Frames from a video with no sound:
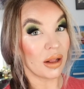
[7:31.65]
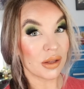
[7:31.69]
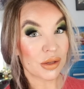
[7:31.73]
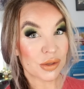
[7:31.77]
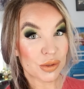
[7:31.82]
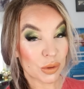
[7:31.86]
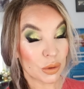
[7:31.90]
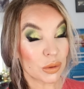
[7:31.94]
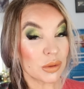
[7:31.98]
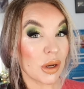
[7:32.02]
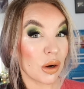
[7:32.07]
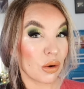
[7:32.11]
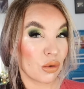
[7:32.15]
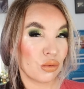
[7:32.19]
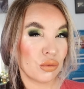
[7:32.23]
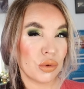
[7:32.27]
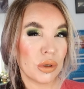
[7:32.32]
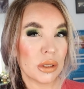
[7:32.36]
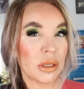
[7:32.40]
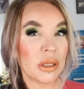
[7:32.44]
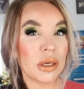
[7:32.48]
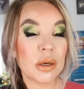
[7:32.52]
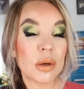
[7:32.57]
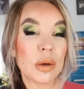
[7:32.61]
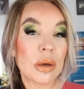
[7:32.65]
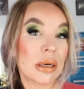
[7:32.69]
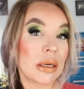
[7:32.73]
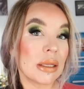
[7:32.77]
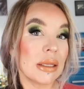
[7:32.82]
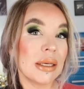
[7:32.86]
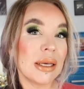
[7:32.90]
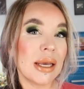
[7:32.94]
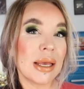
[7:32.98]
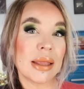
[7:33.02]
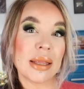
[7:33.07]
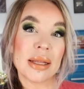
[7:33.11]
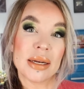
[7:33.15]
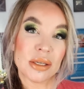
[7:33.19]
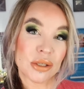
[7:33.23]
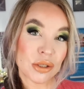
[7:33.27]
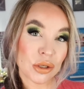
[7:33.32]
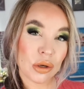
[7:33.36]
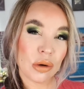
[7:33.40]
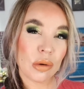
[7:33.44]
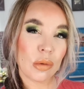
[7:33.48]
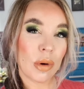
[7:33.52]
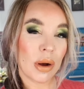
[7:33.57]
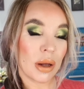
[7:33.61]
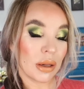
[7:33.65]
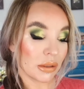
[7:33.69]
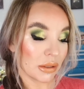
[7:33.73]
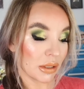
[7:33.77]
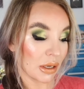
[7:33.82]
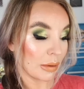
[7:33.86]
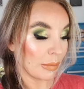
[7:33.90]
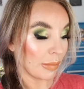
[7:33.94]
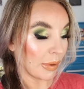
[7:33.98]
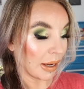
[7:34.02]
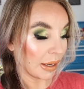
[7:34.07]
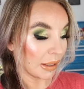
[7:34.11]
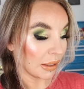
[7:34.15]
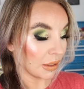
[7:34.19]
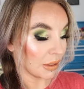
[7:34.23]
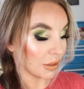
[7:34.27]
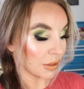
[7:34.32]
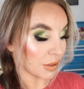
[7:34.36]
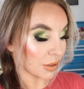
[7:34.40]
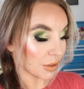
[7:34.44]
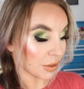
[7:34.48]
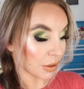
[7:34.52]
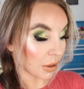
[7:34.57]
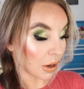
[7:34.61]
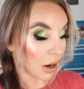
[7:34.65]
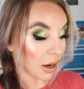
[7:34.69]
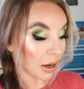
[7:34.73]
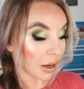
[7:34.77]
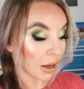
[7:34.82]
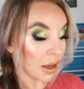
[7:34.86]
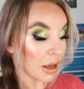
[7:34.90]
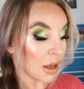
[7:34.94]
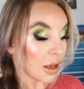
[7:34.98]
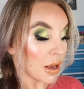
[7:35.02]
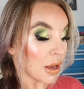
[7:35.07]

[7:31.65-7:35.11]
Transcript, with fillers: It sold out really quickly, and then it took a while to come back into stock.